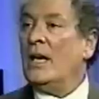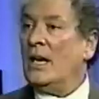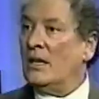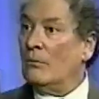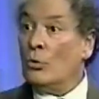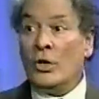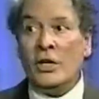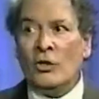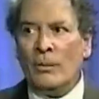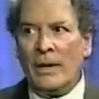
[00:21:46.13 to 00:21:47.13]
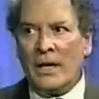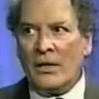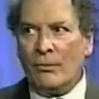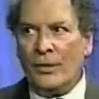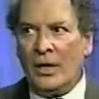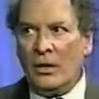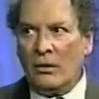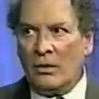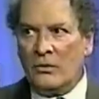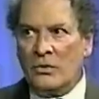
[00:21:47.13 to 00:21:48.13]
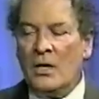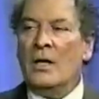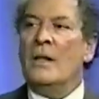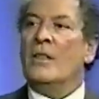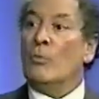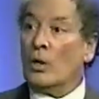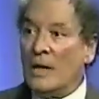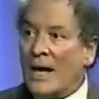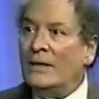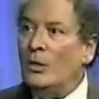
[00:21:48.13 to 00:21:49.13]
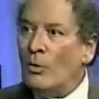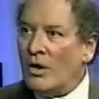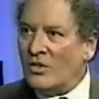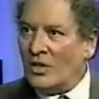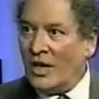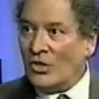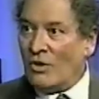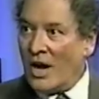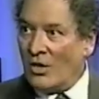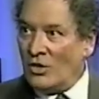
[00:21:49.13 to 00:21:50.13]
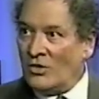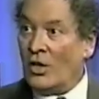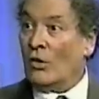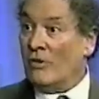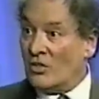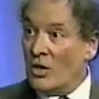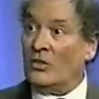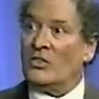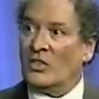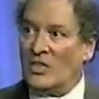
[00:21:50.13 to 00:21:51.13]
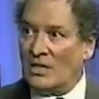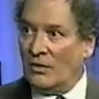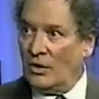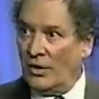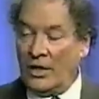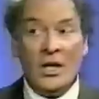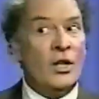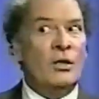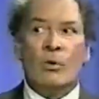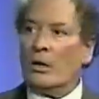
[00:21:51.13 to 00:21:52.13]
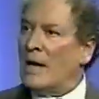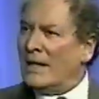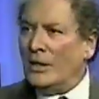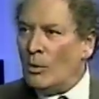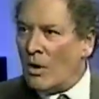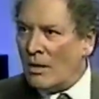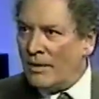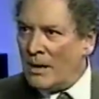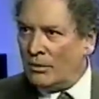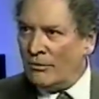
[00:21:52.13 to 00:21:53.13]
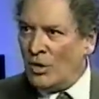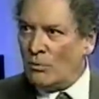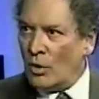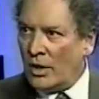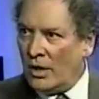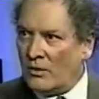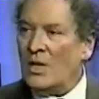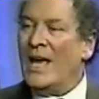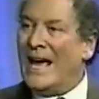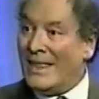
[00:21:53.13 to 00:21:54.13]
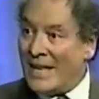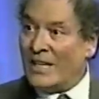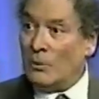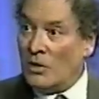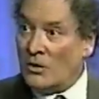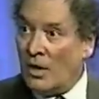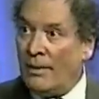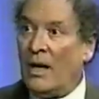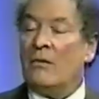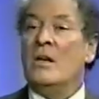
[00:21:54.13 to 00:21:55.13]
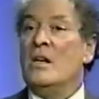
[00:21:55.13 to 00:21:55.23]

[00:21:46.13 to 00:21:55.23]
And the more you know about how the brain learns, the more likely you are to select strategies that are going to result in successful learning, the more likely you are to be able to reach more kids. And that's what it's all about.